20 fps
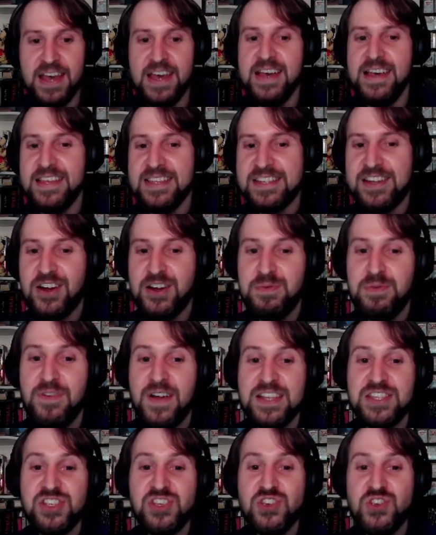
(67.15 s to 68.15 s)
This card
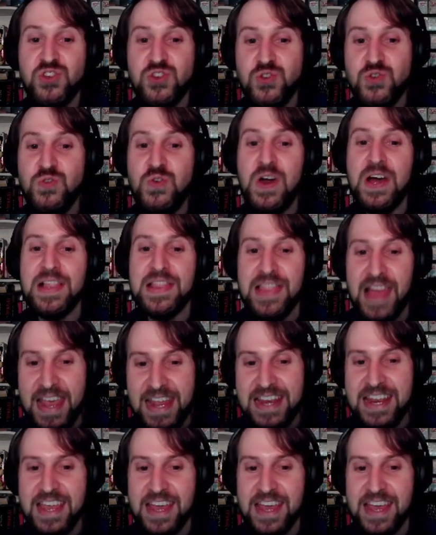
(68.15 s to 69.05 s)
provides 2 lightning